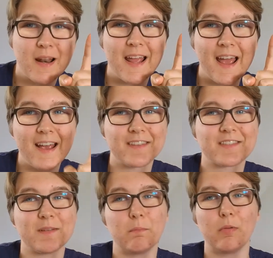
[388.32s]

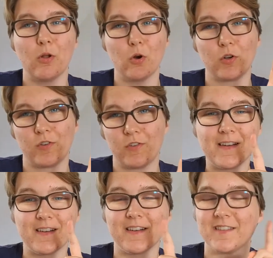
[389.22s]
ask
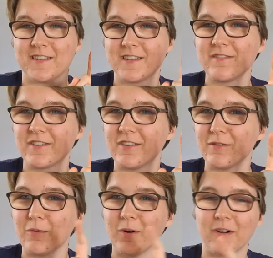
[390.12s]
blogs. That's a
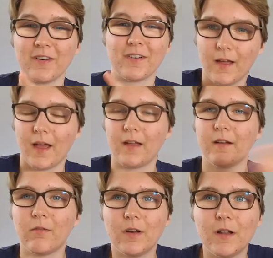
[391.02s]
difficult word.
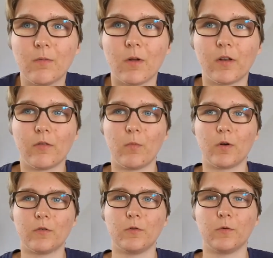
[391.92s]
And I really wanted
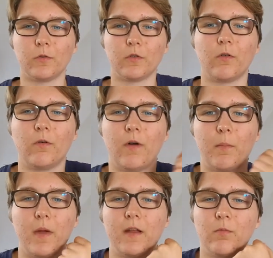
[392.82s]
one too, so I
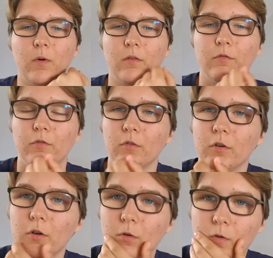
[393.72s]
made one
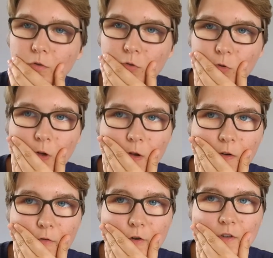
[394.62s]
for Lutz.
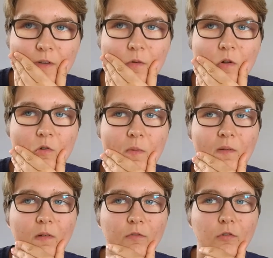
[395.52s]
First I wanted to
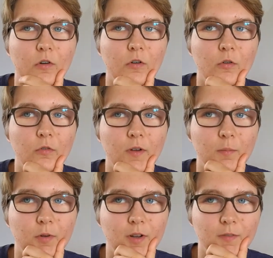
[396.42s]
make one for Ludwig,
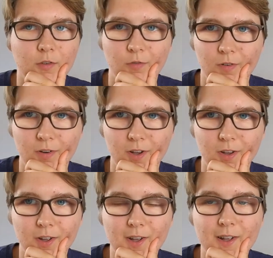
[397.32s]
but I was very
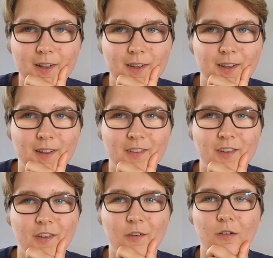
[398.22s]

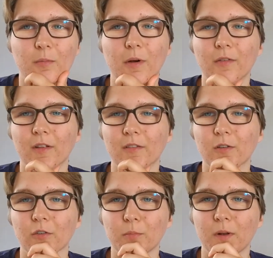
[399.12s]
insecure about that
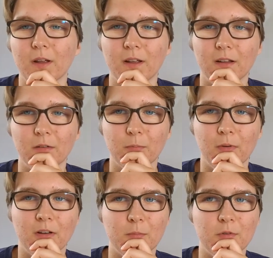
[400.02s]
cosplay and
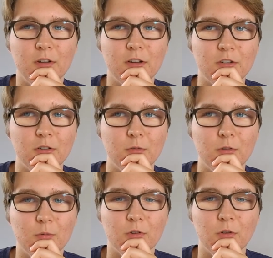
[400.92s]
my interpretation of
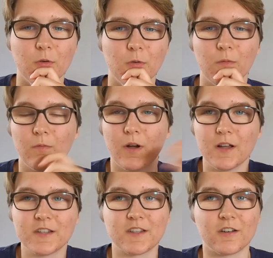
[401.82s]
him, so
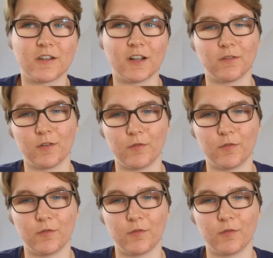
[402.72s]
I started out with